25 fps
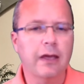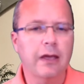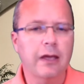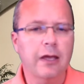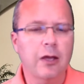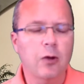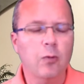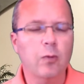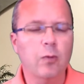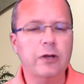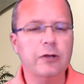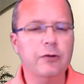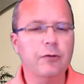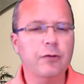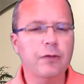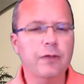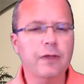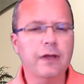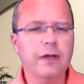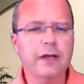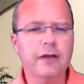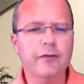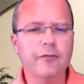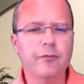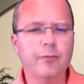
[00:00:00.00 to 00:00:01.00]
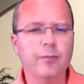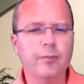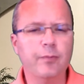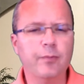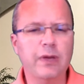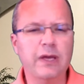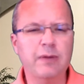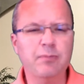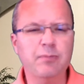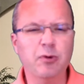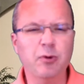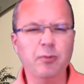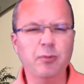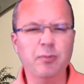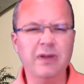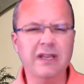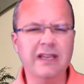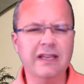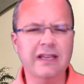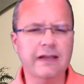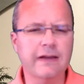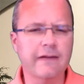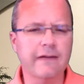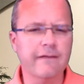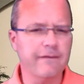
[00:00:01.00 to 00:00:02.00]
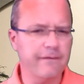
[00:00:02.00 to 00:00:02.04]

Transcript: When you think of people being